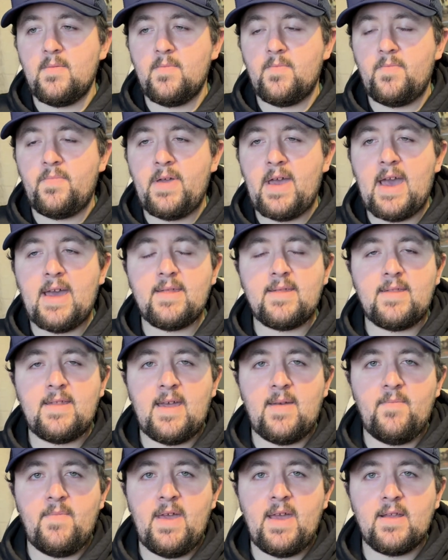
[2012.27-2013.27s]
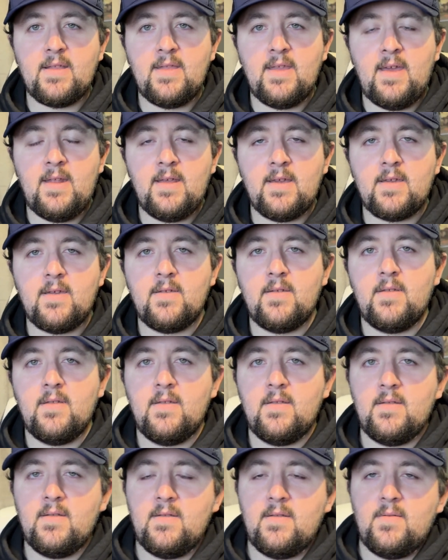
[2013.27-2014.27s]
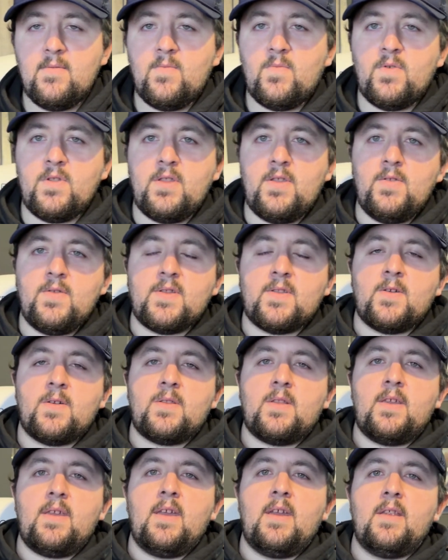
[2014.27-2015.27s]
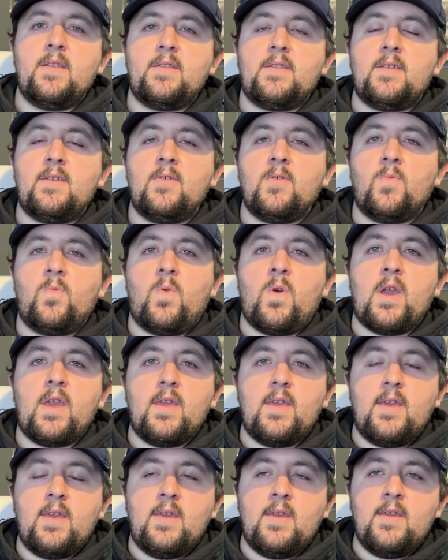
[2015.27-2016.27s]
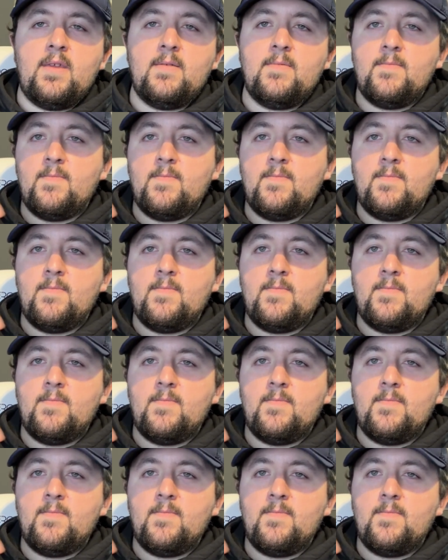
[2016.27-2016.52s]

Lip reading: Past that magnetic, when you start to get into your white heat,